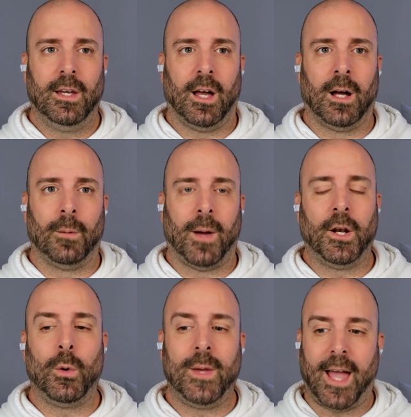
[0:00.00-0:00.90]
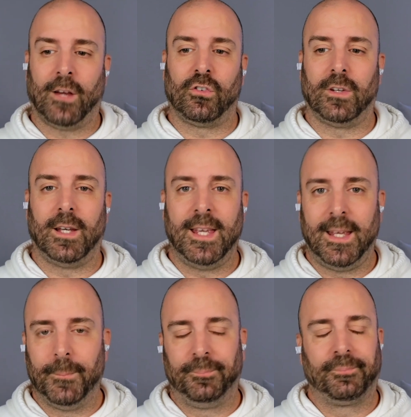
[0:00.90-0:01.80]
Um, I know he actually he
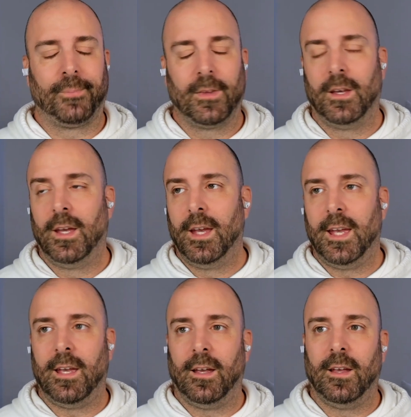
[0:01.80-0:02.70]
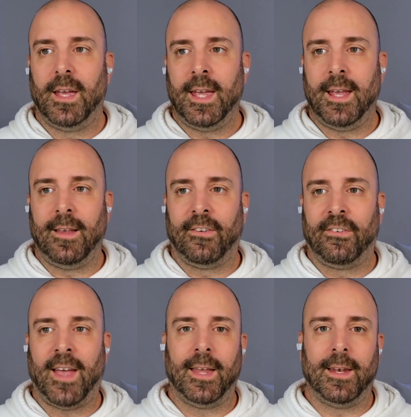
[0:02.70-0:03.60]
he
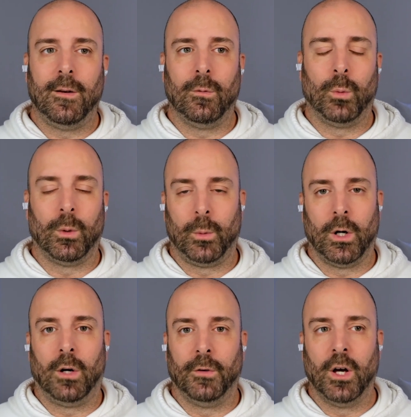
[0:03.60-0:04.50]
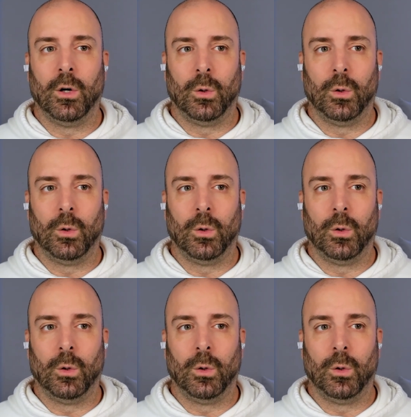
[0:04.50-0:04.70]
said what we all know,